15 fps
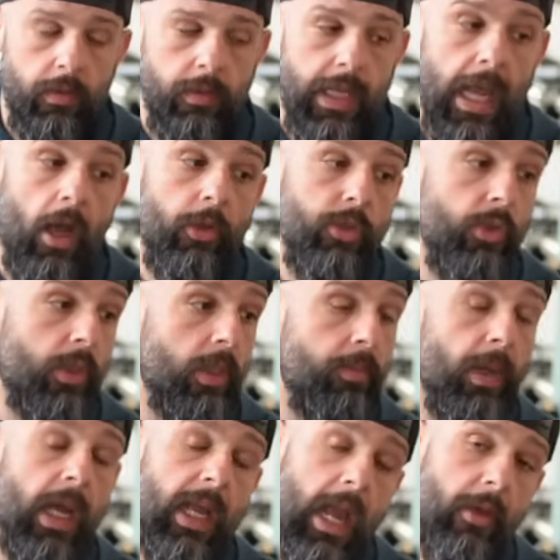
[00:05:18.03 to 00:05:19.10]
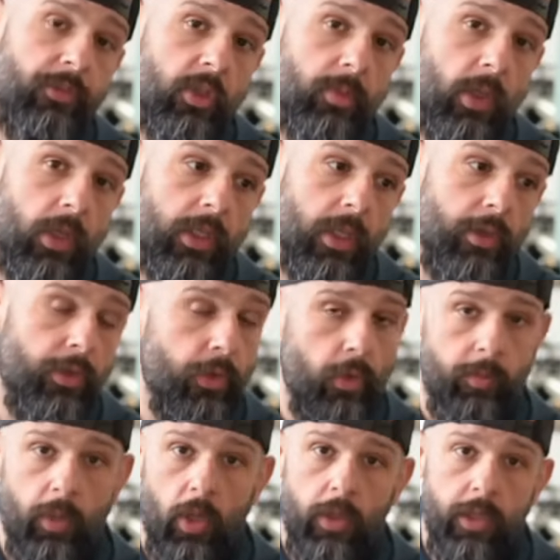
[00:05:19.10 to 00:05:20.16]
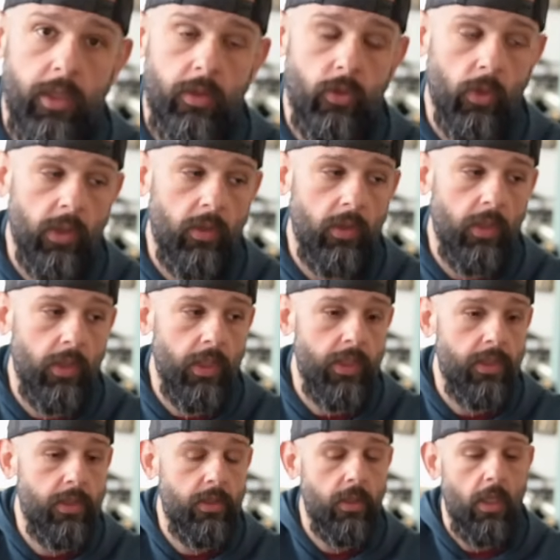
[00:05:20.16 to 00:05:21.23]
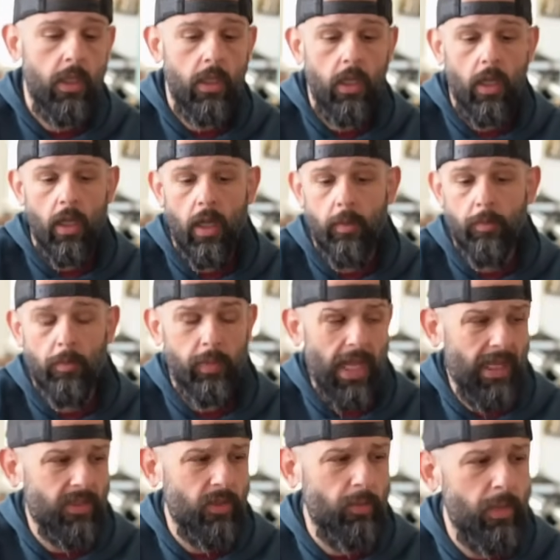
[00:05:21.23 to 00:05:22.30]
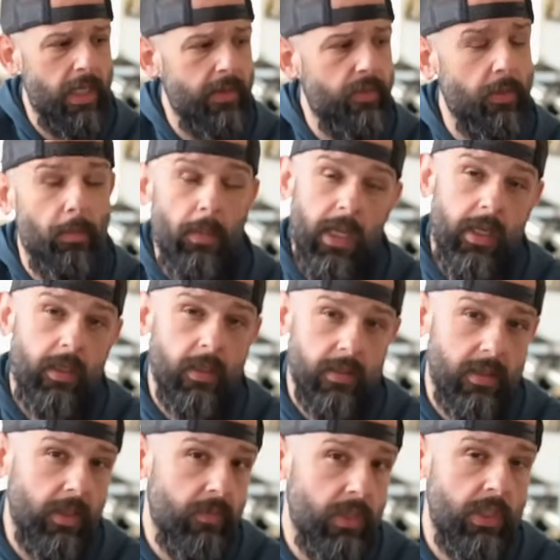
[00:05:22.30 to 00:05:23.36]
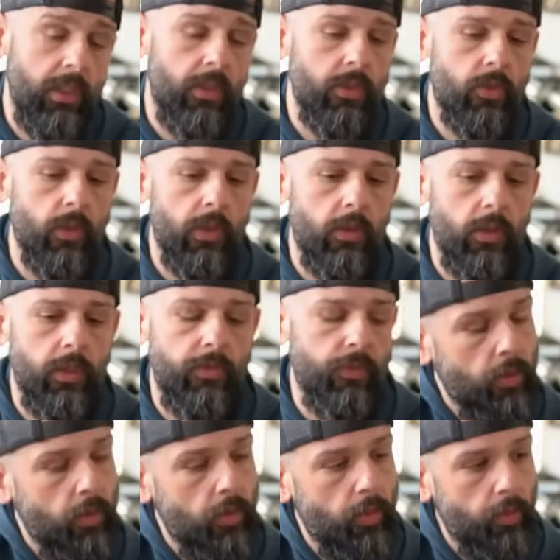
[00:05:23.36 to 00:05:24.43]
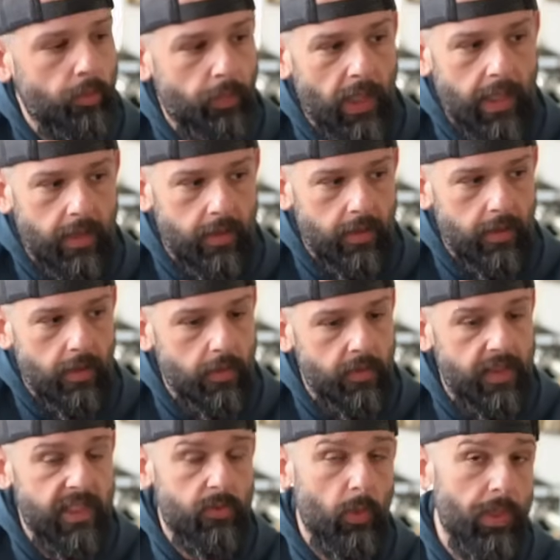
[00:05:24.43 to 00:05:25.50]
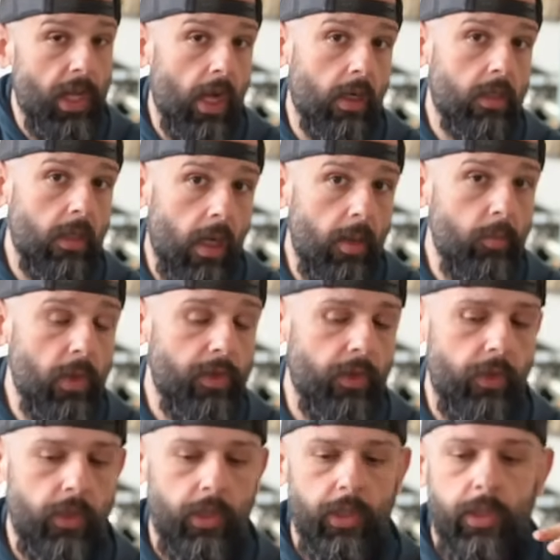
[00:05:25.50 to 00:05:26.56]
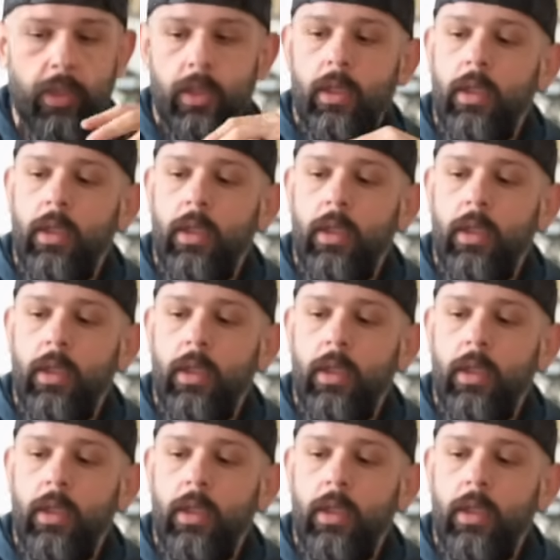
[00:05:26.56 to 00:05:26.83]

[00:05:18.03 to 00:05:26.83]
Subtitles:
Now you can buy aftermarket third-party griddle hoods. Blackstone may even make a 17-inch griddle hood, but this will not come with a hood.